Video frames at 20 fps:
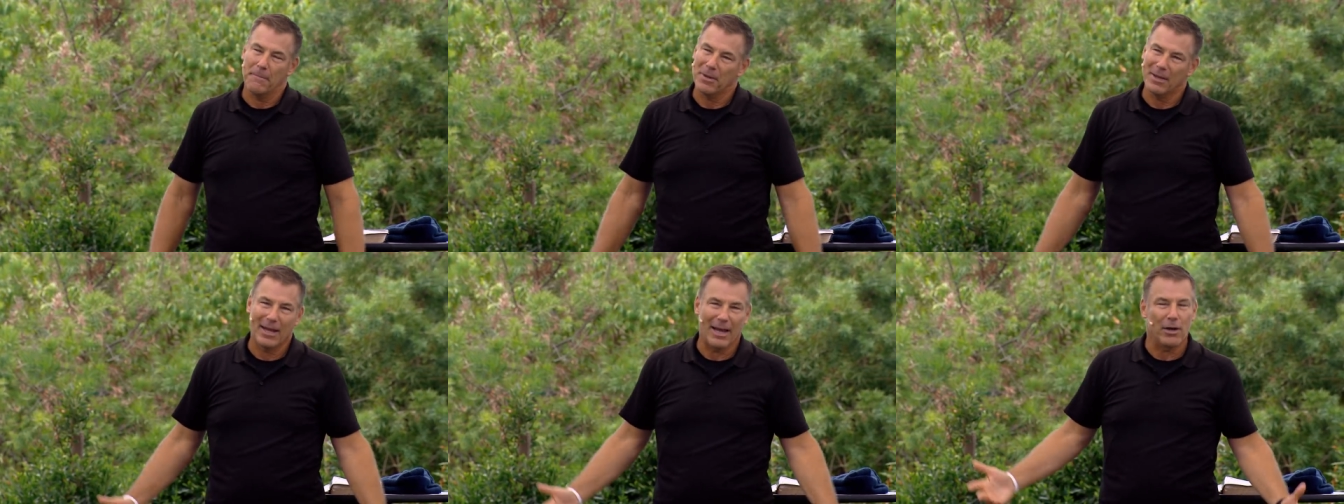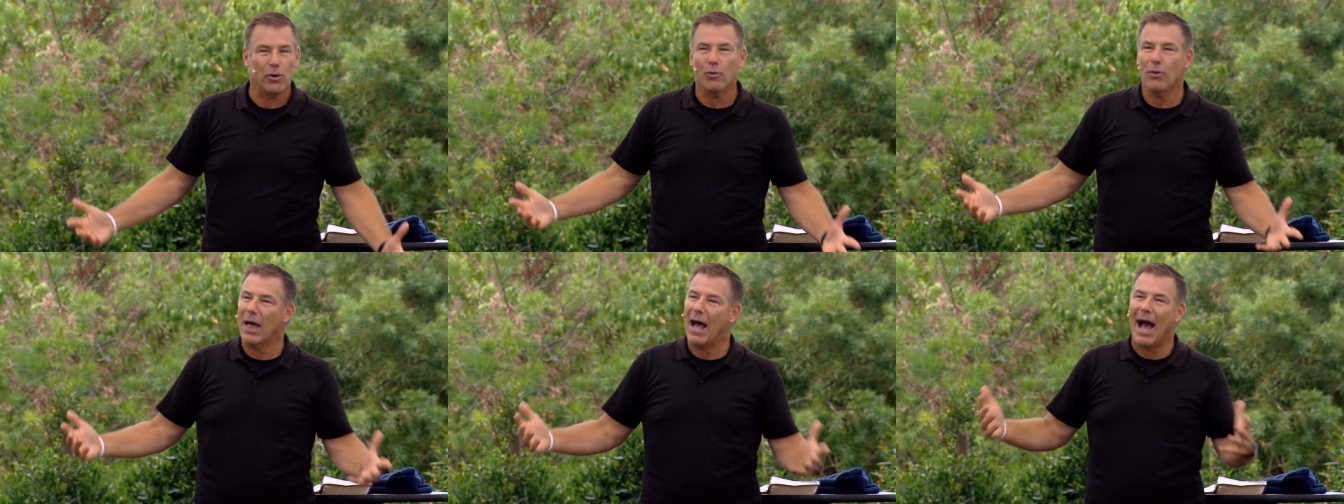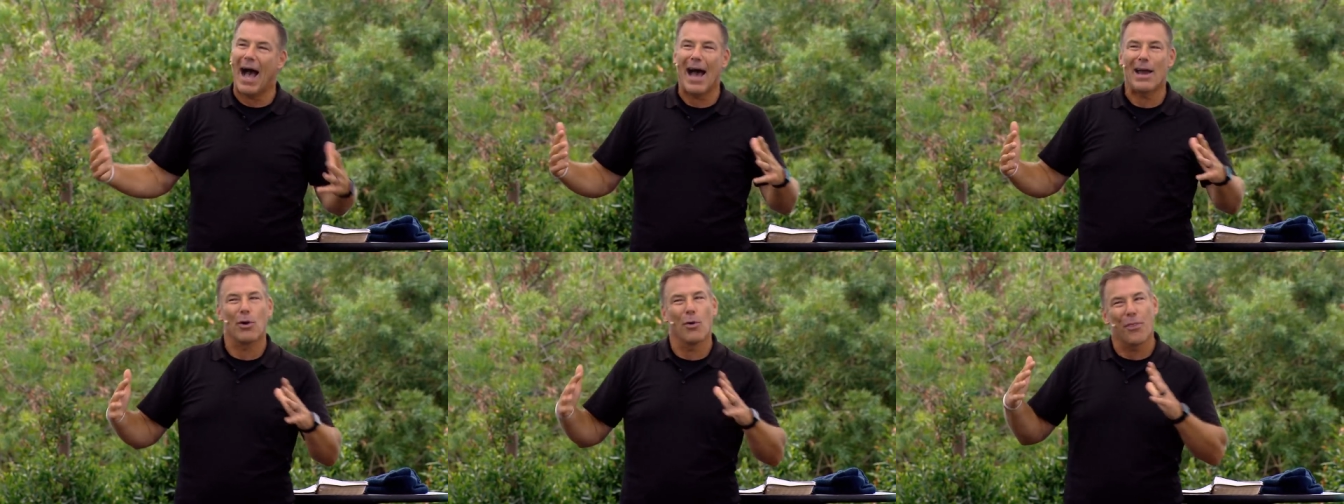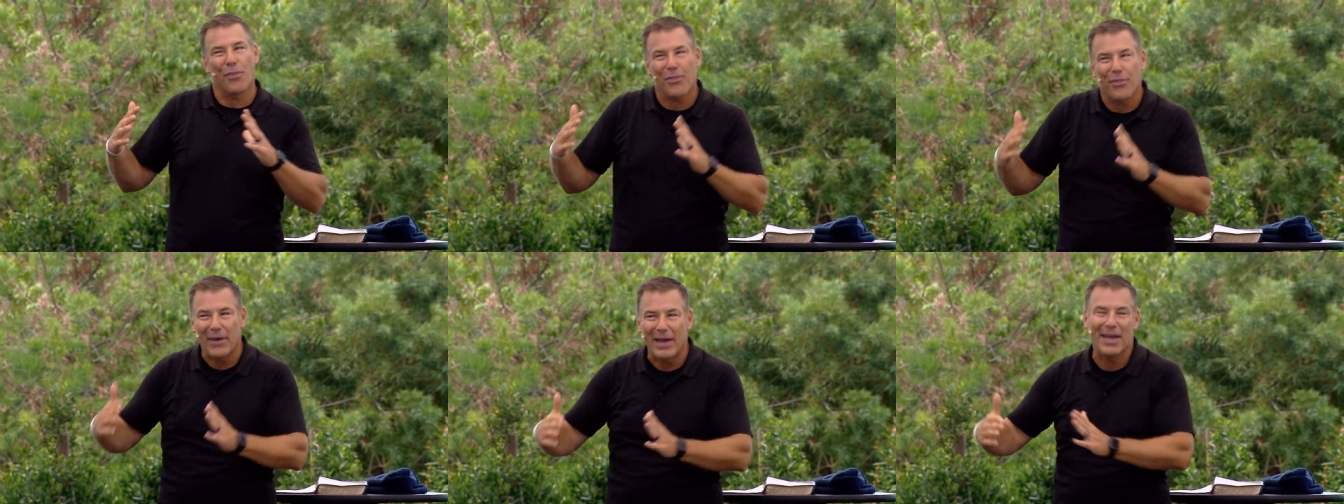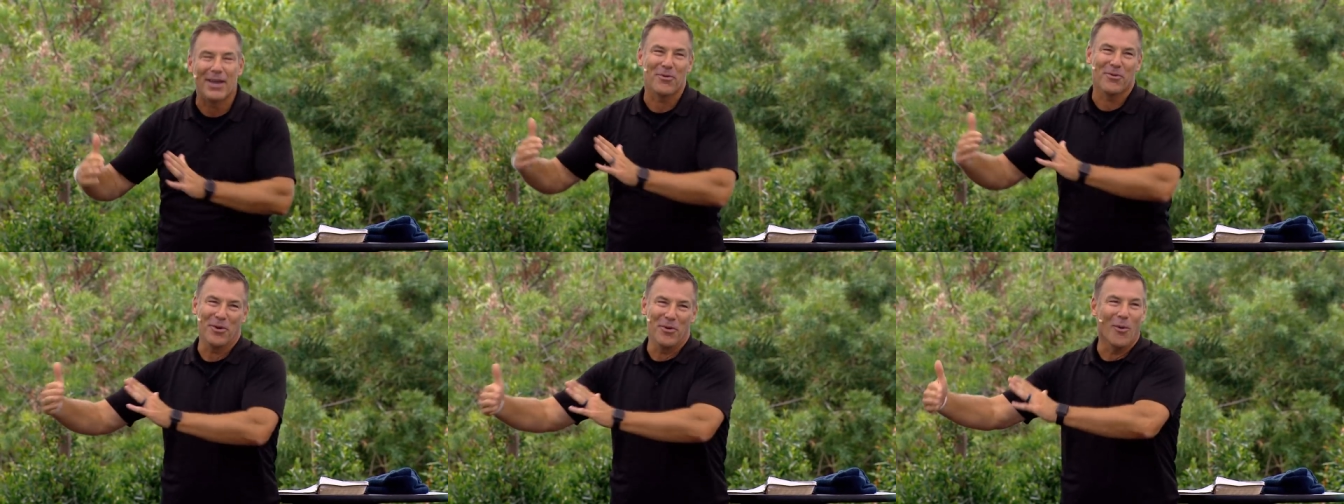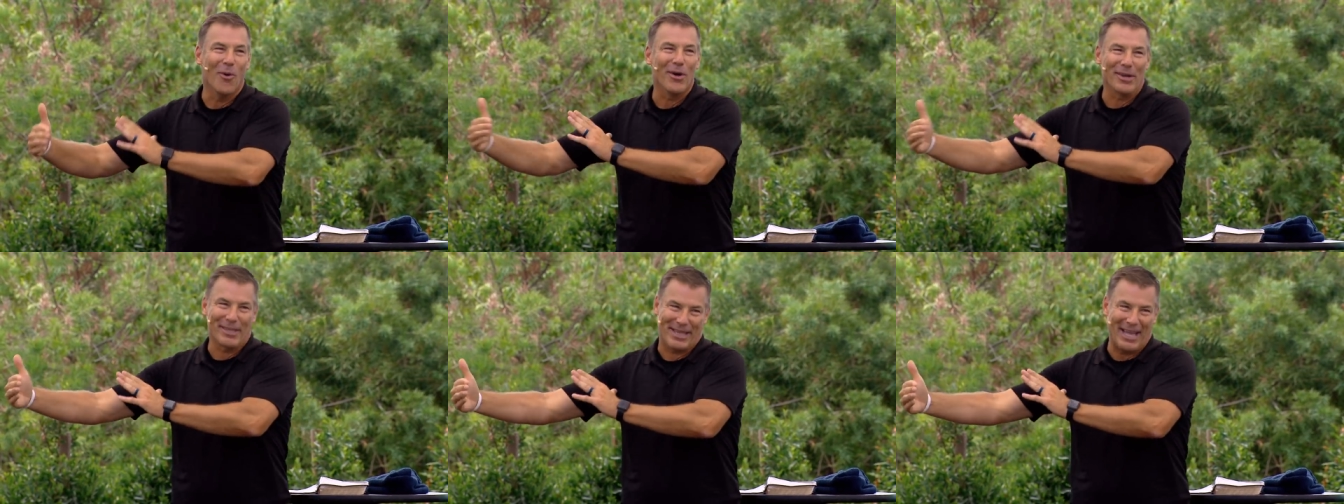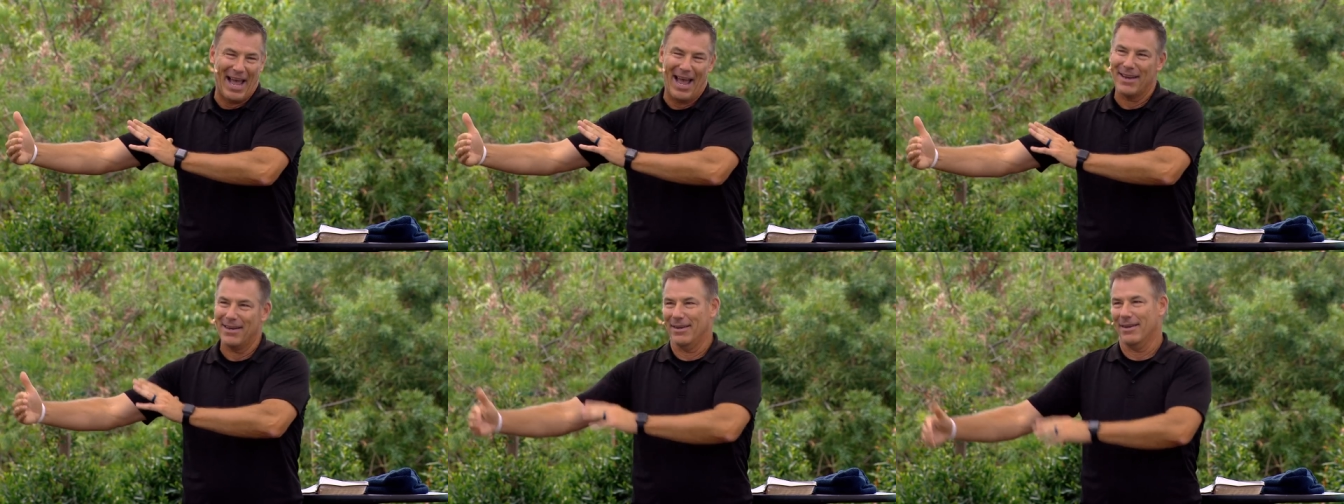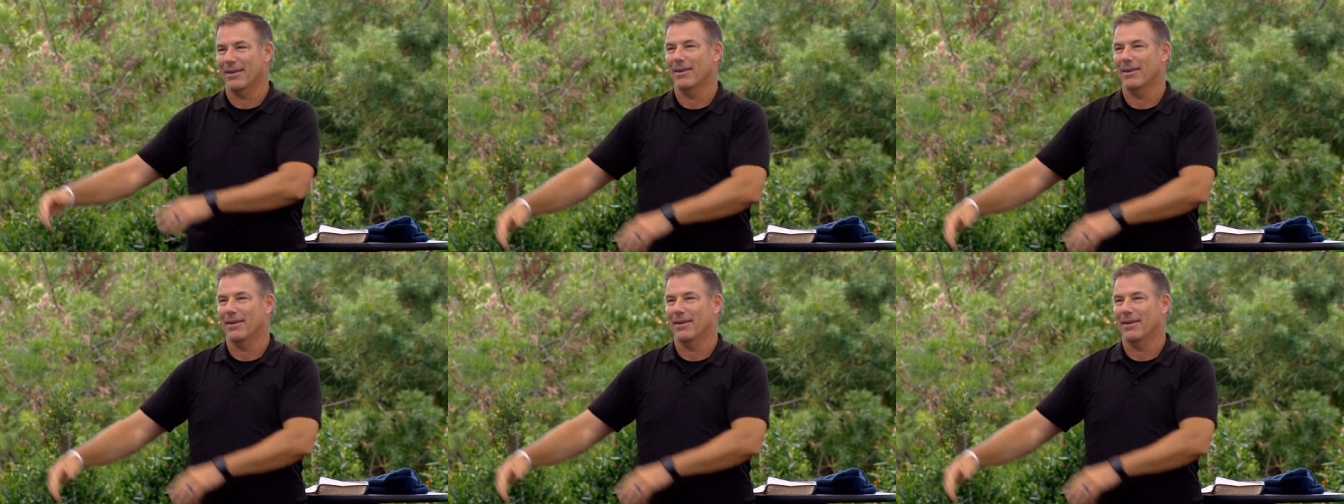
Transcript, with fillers: I don't, I don't think we want that.